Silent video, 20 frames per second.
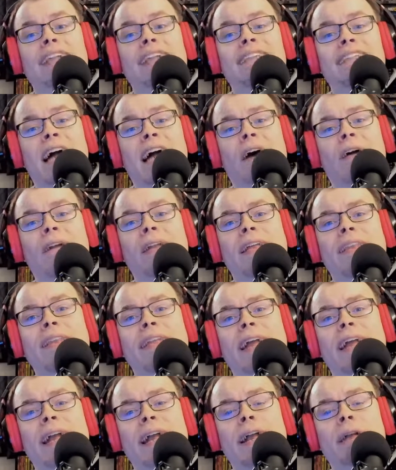down in
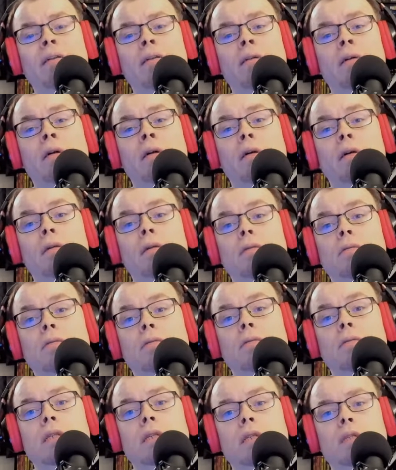the
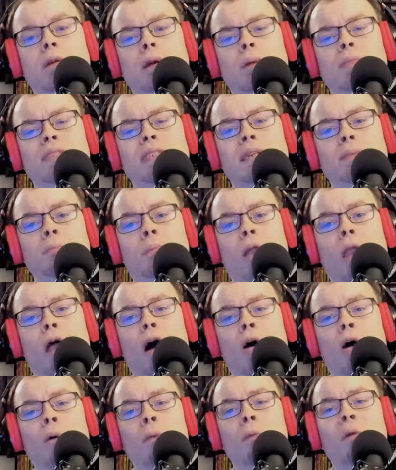description
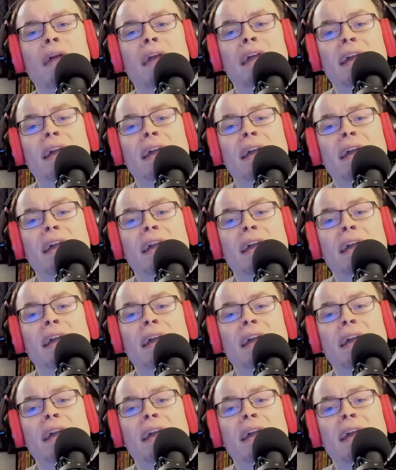below,